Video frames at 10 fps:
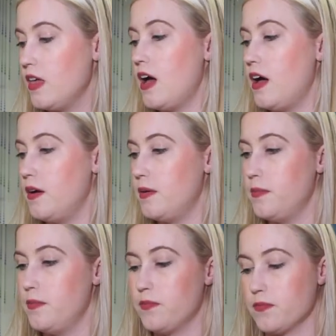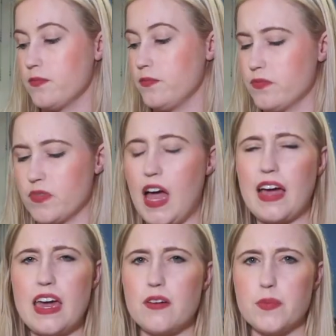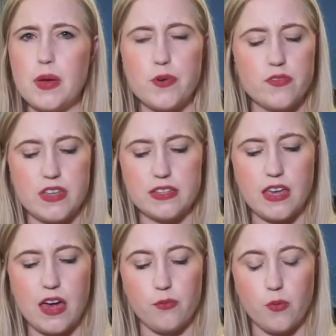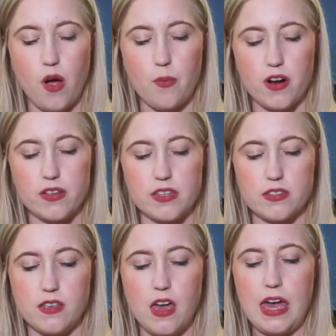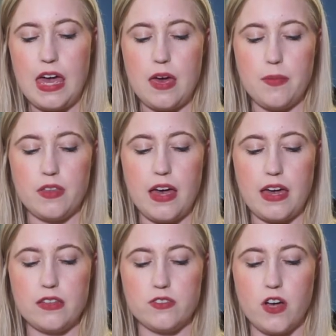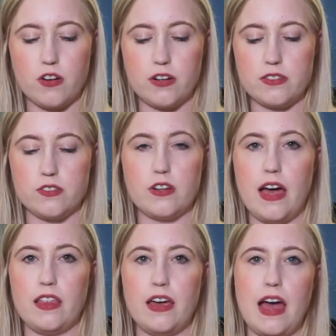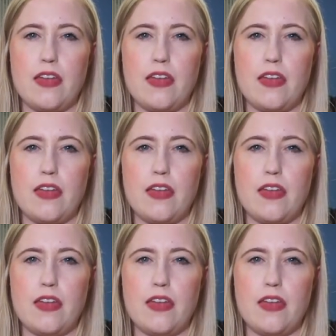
Um, I can't remember if this came from Walmart, this Himalayan salt crystal nightlight.